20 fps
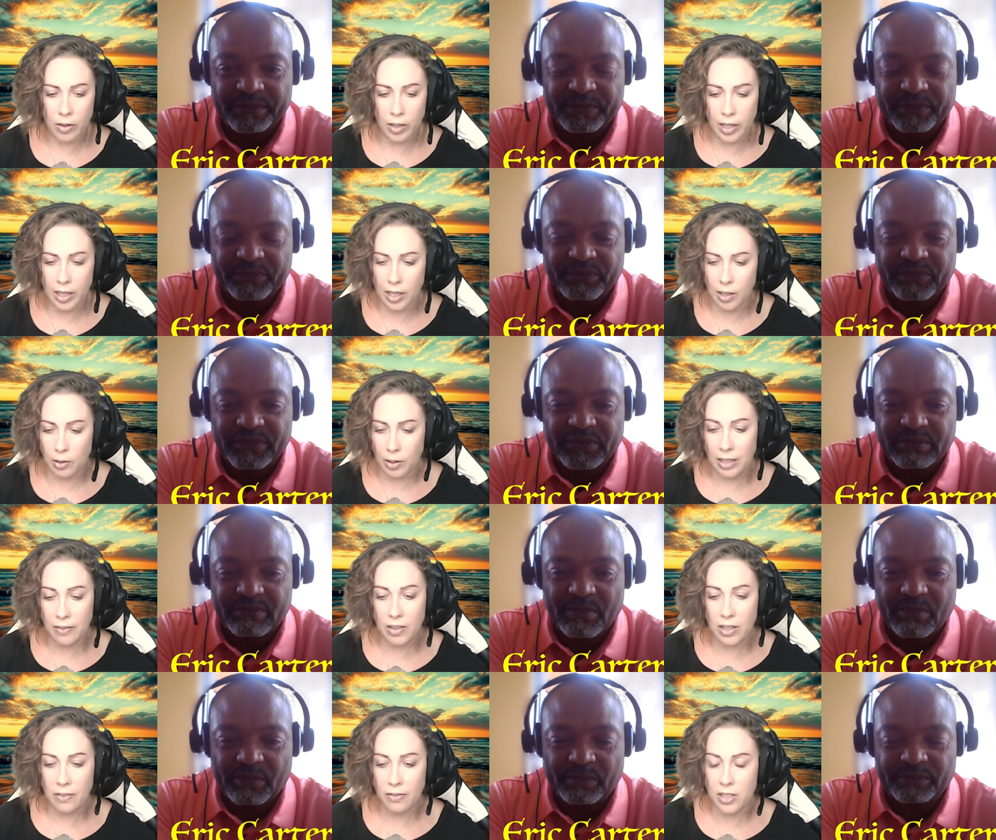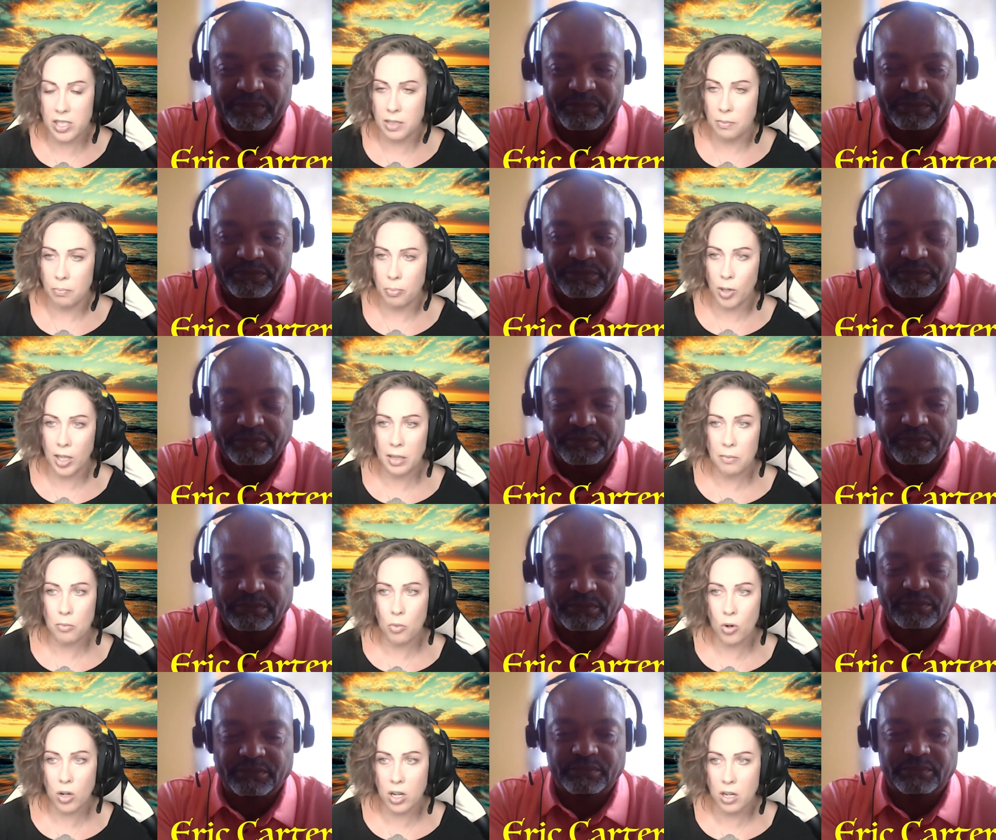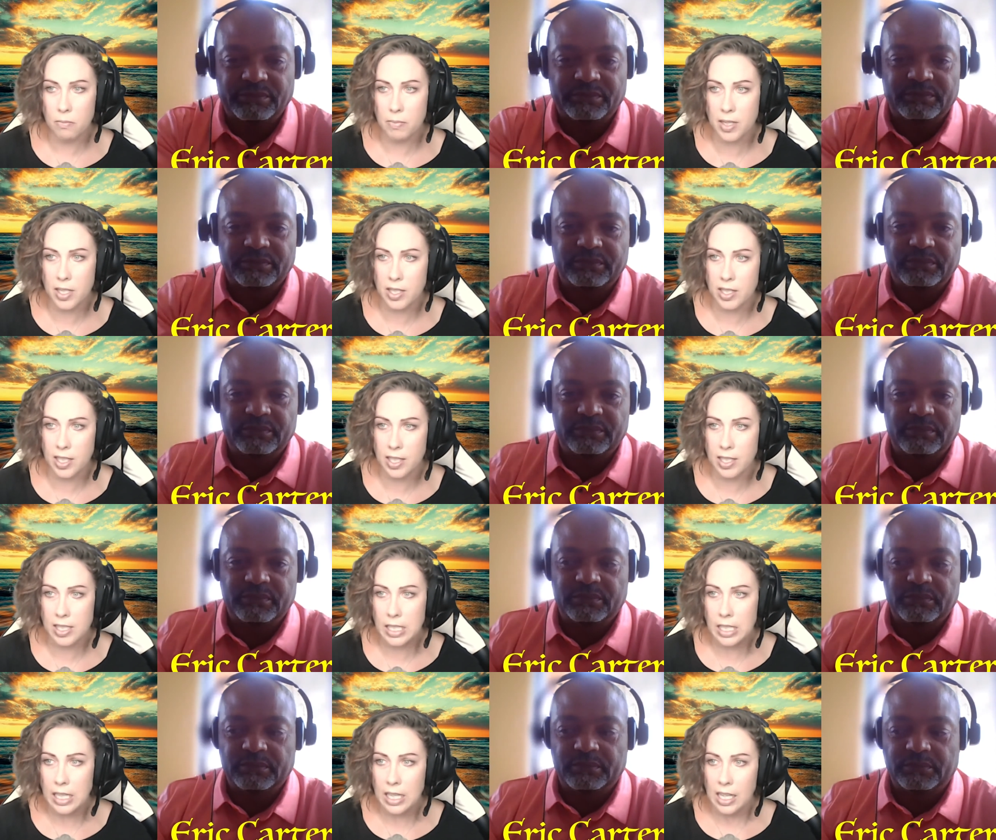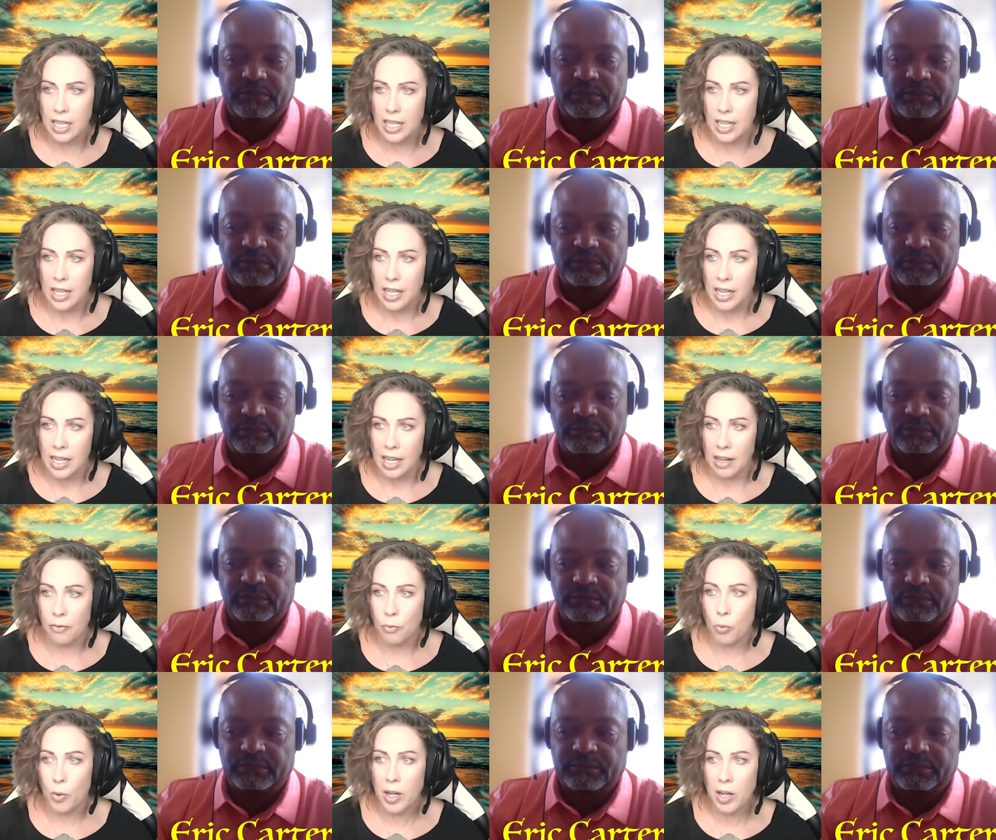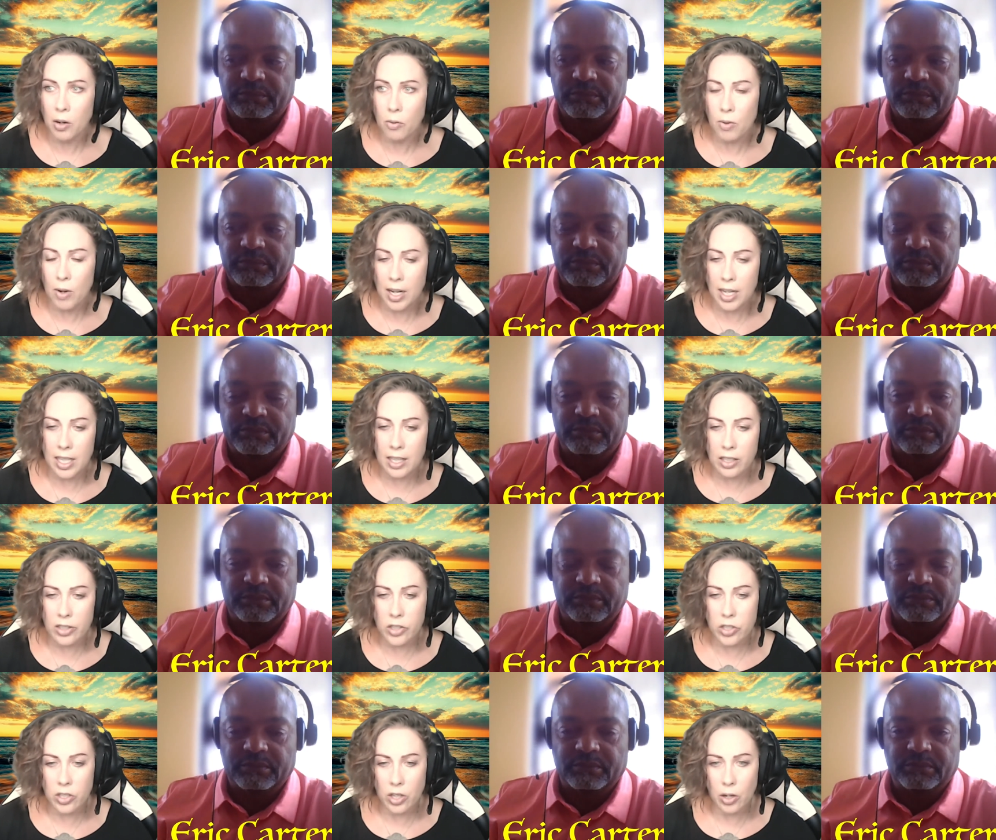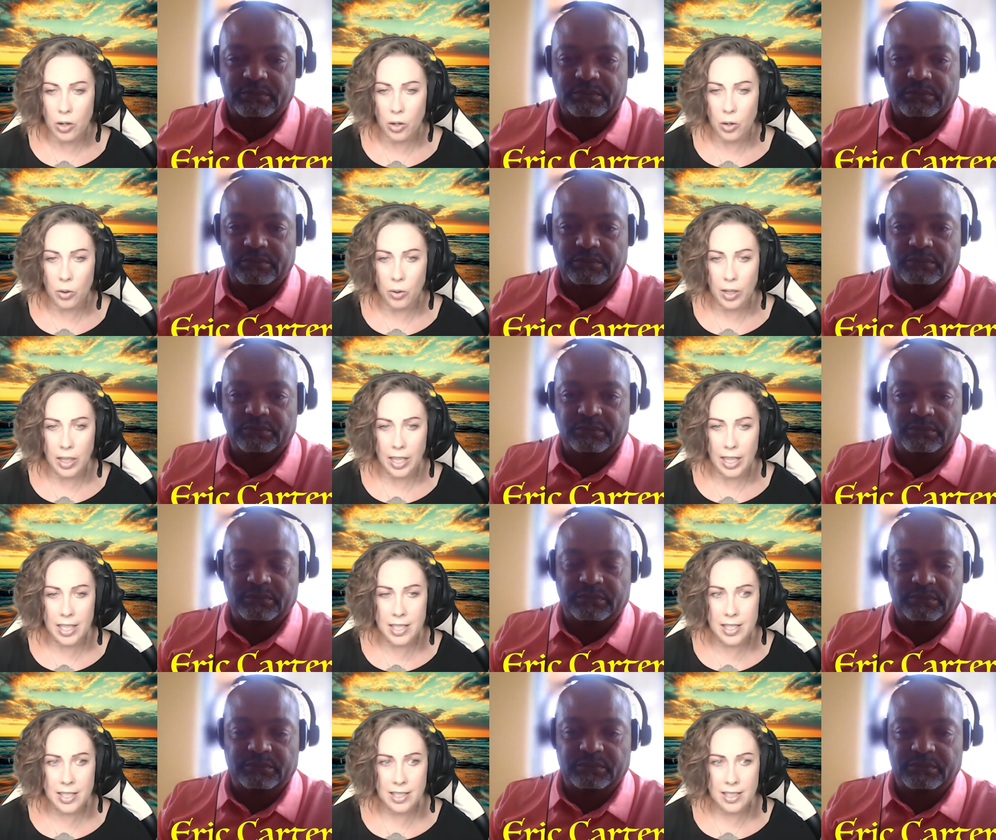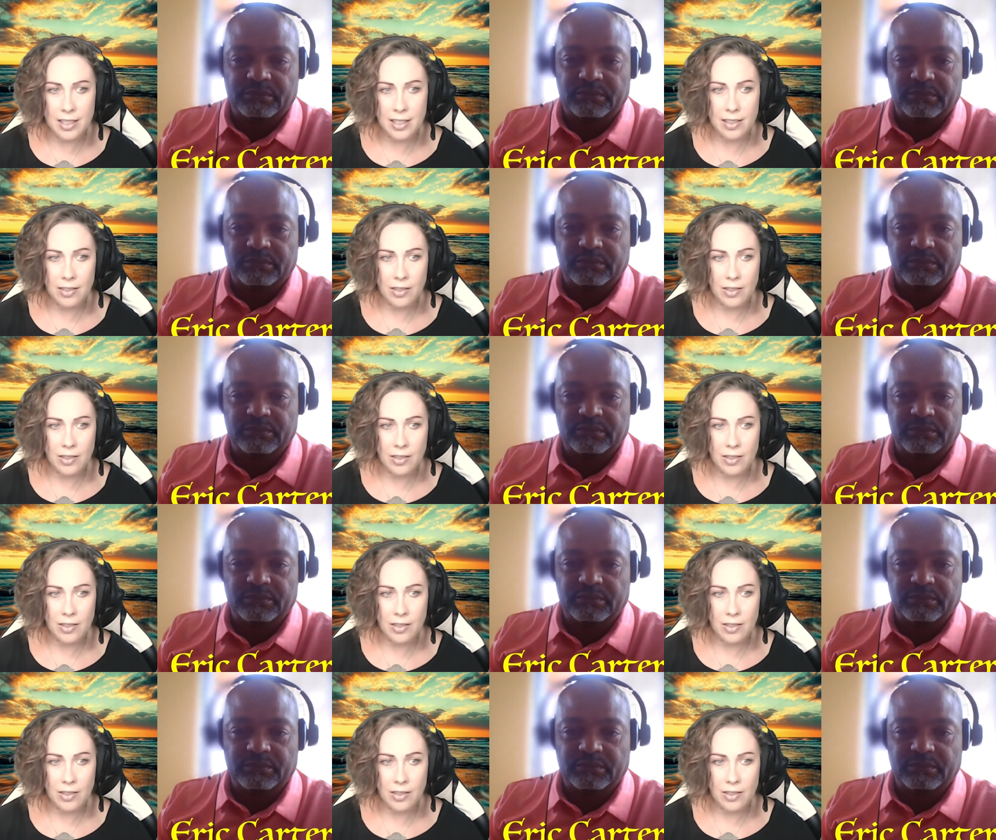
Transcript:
Speaker 1: uh, even if it's a brick and mortar business, if we're running the show, it's